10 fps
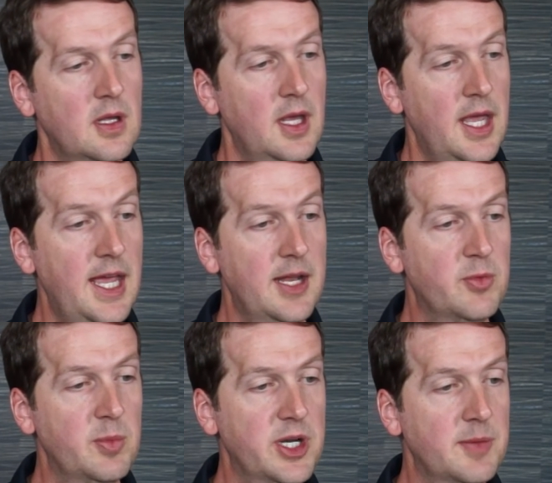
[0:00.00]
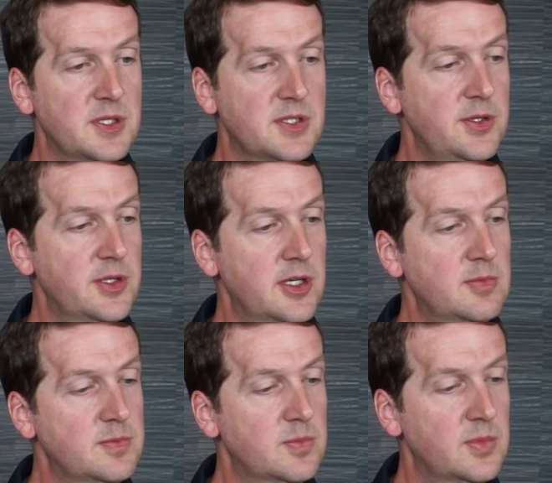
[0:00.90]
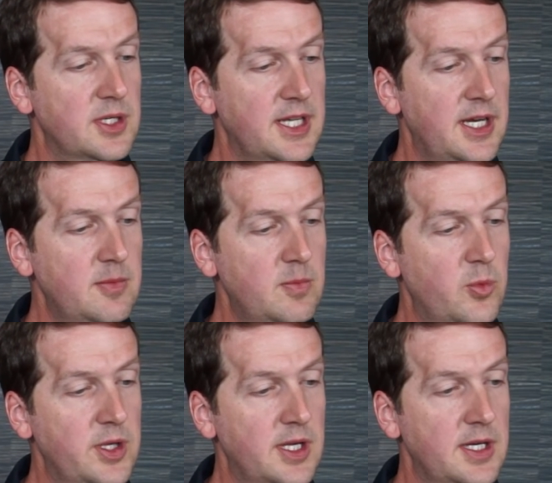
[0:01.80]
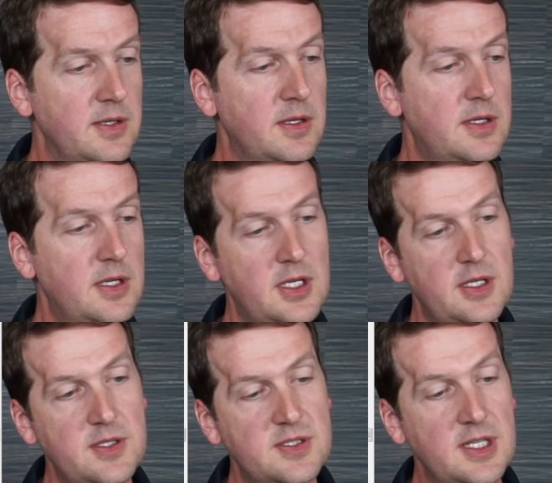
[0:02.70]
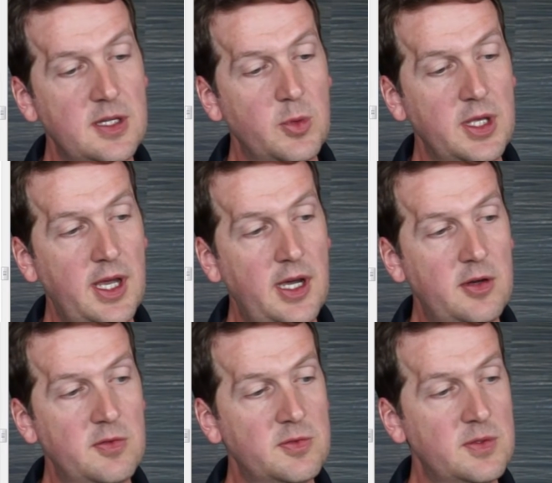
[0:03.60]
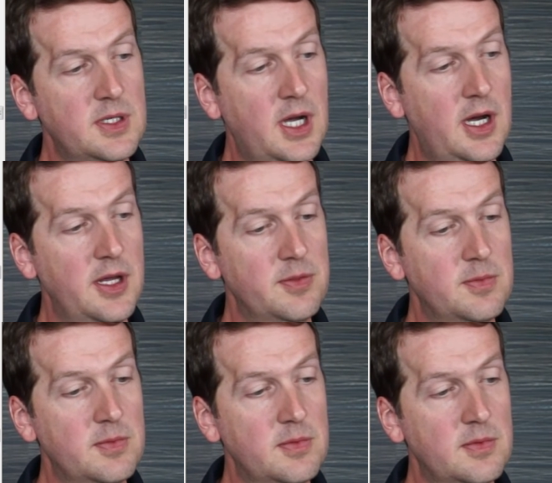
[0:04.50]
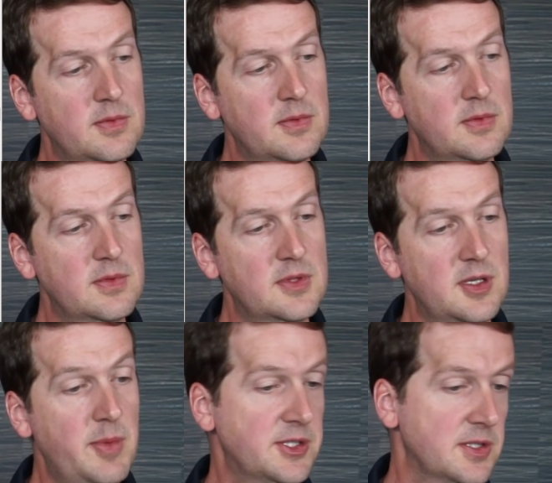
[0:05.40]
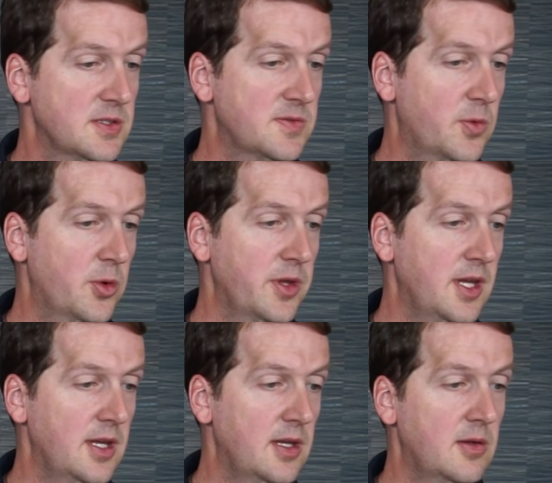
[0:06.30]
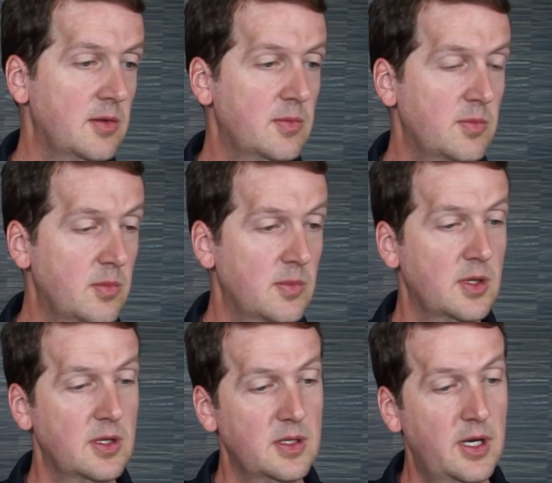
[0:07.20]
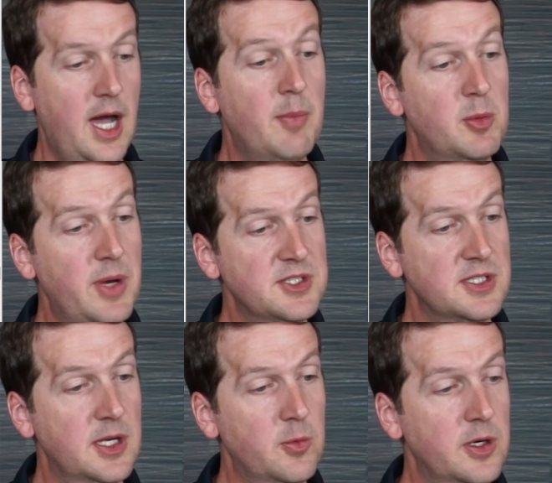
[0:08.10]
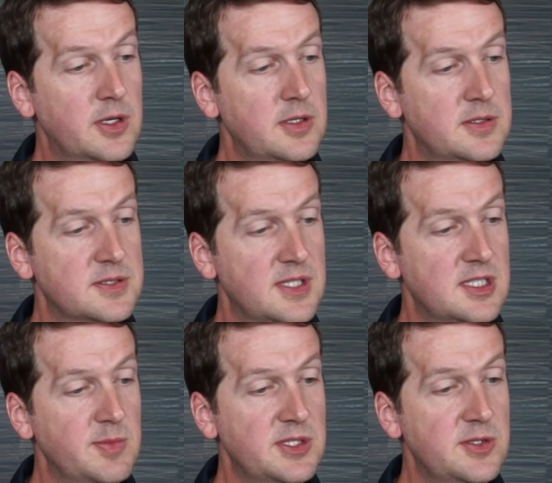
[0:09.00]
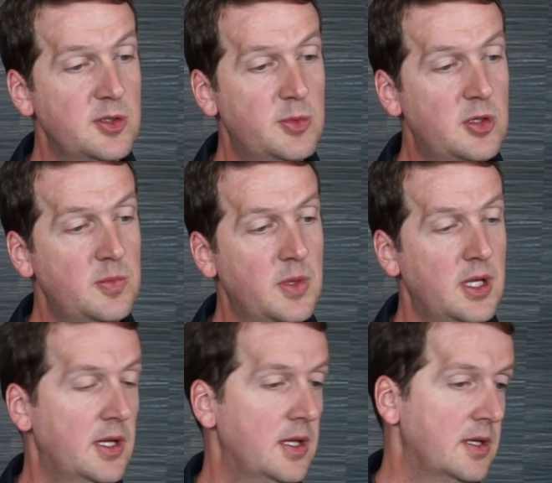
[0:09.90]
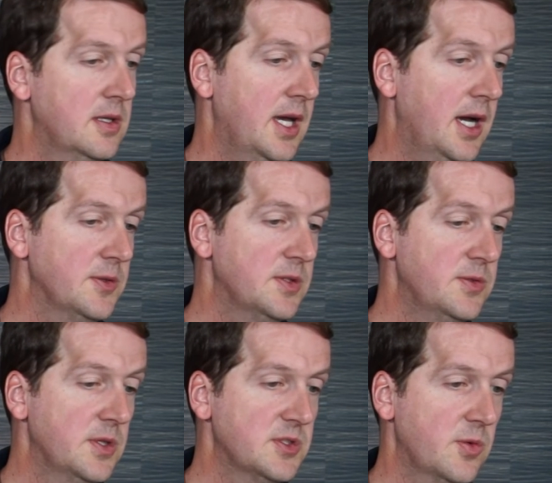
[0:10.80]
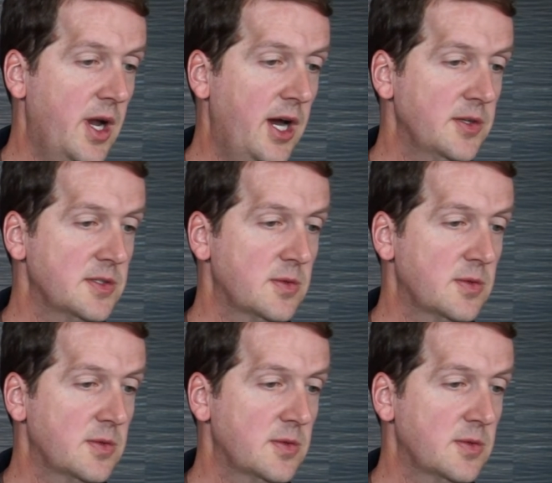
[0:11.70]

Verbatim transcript: And if we bring up the tuner, again, we can see that we have uh, the dimensions for the uh, output matching network set to be tunable. I'll tune those around.